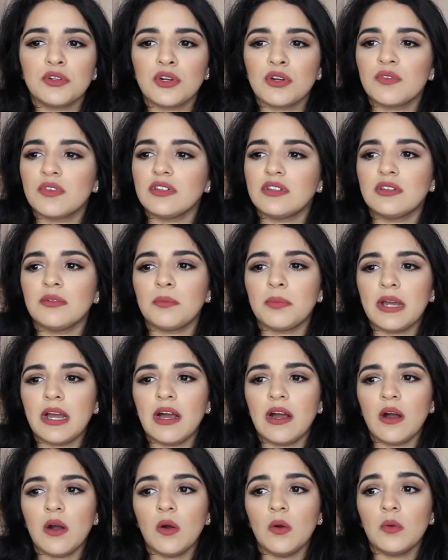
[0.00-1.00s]
nervous
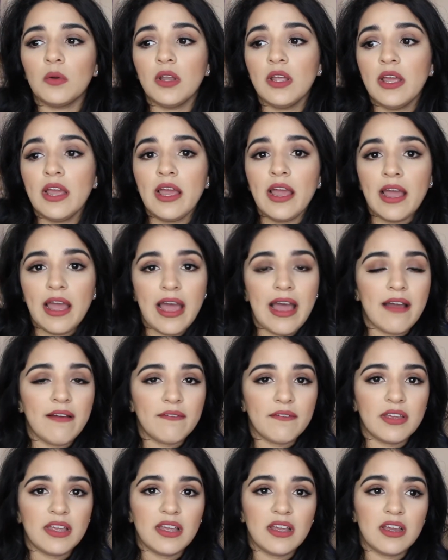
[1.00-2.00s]
about
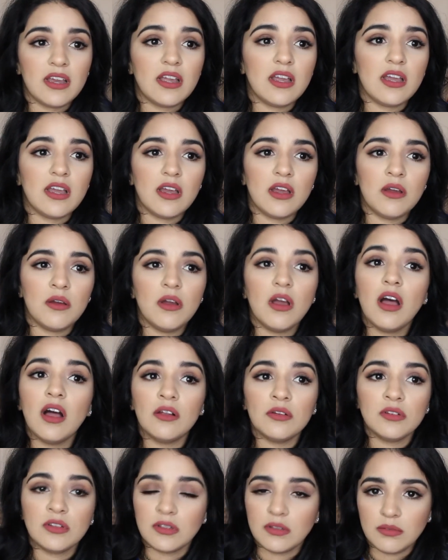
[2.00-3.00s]
having
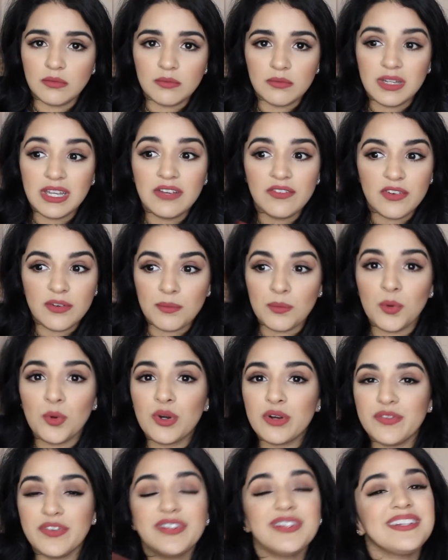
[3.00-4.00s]
even
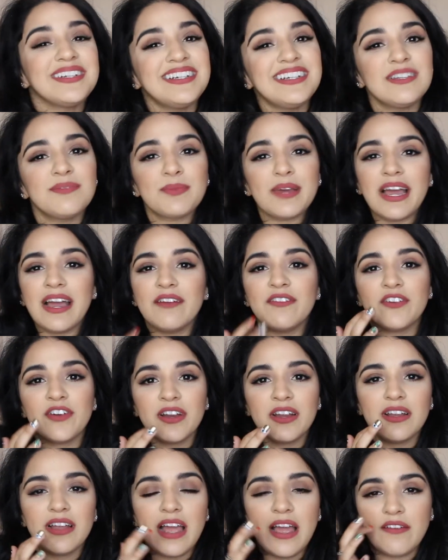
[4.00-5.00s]
more of a lisp
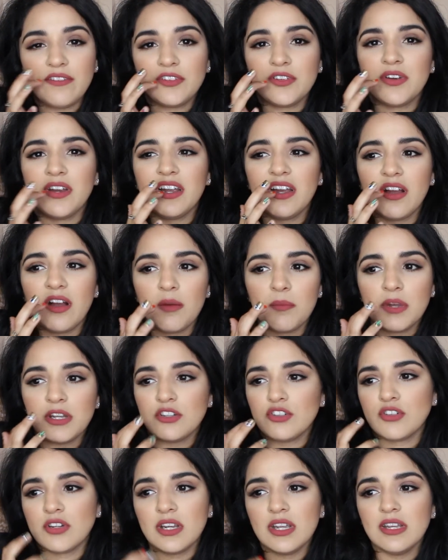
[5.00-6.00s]
after I got my
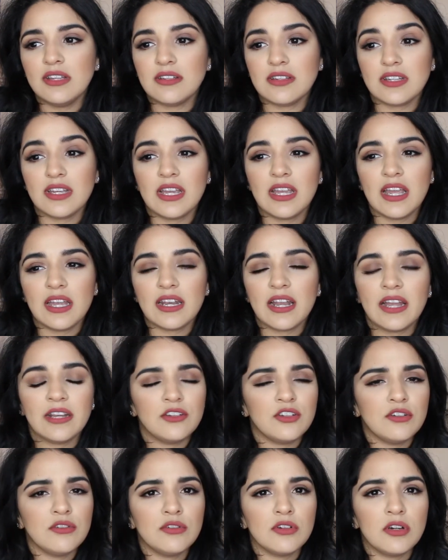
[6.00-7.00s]
trays. And I
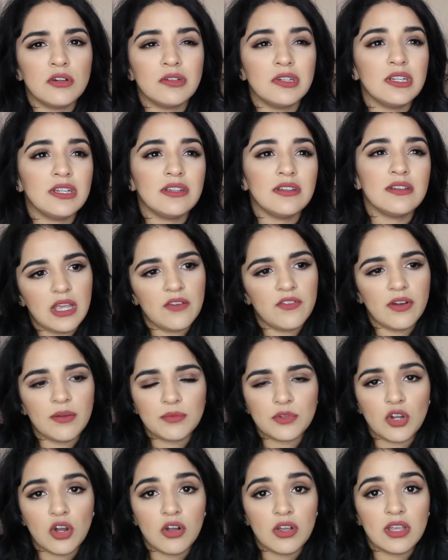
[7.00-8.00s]
do notice if I'm
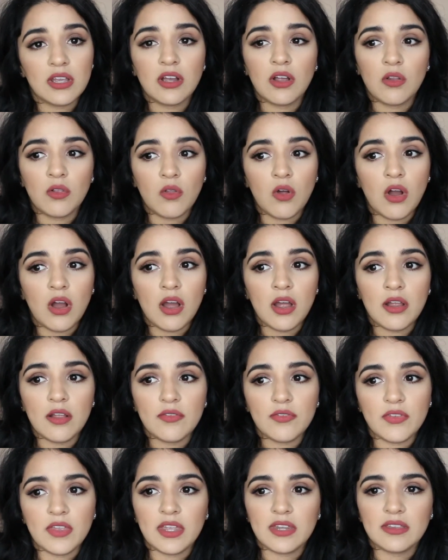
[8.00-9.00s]
talking a lot
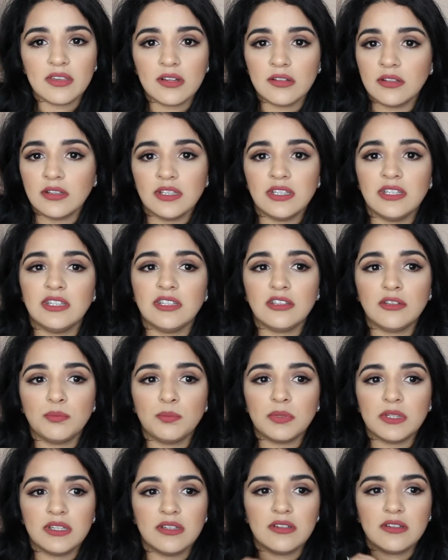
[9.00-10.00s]
that the lisp
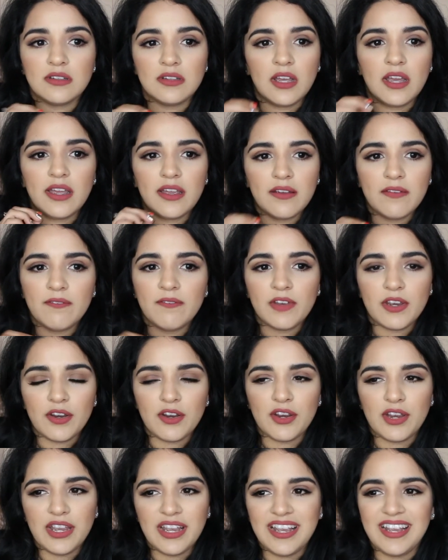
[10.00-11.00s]
is like
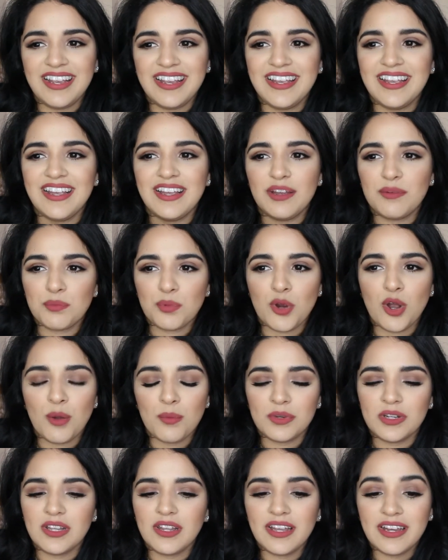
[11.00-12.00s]
very
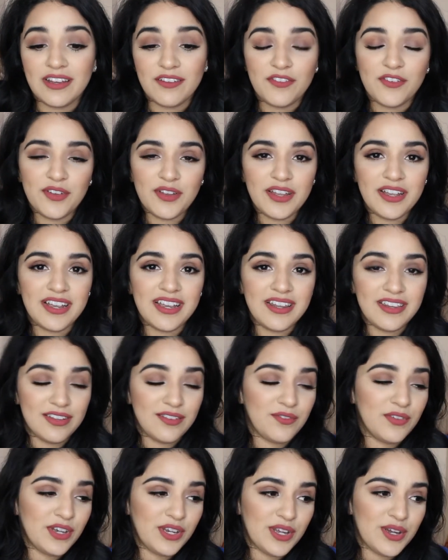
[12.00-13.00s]
prominent. Like I feel like in
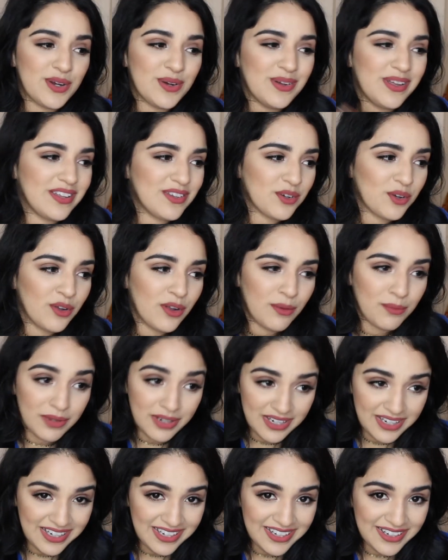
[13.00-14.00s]
this video that's all I'm
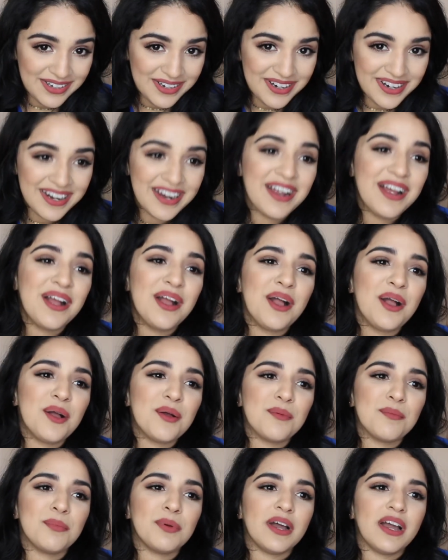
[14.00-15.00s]
gonna hear,
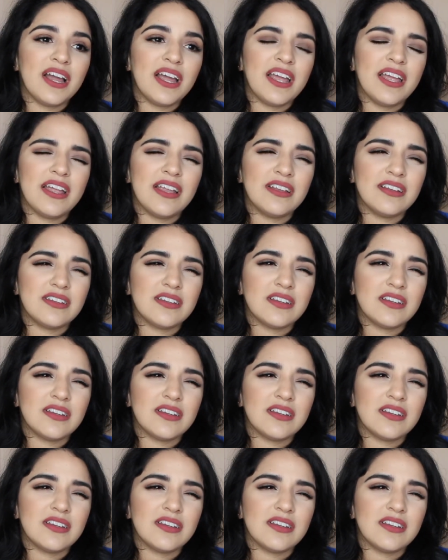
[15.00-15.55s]
but